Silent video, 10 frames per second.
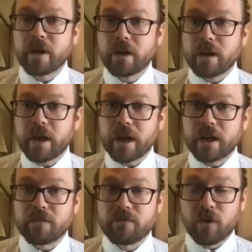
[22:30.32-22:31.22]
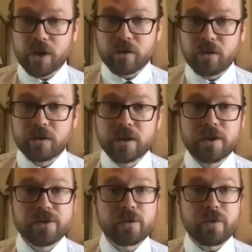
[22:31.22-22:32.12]
and vertical
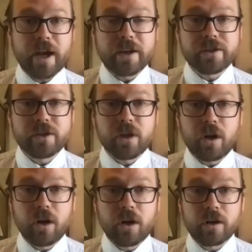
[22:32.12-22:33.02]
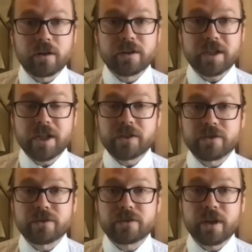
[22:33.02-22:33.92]
so that our
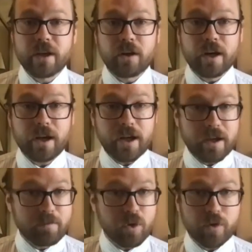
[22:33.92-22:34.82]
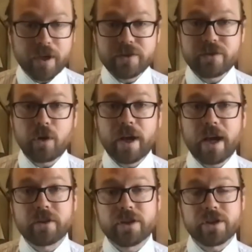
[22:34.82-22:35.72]
teachers and our employees don't have
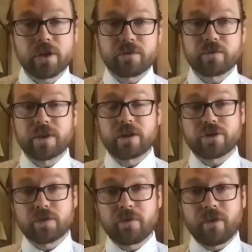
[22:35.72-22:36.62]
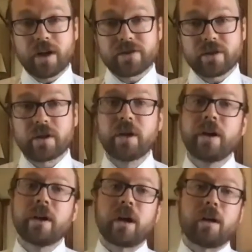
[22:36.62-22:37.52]
to just go through their supervisor
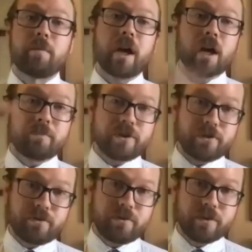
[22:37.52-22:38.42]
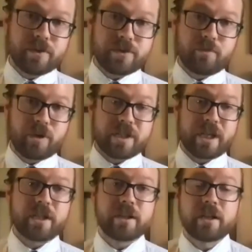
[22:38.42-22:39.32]
up to the superintendent.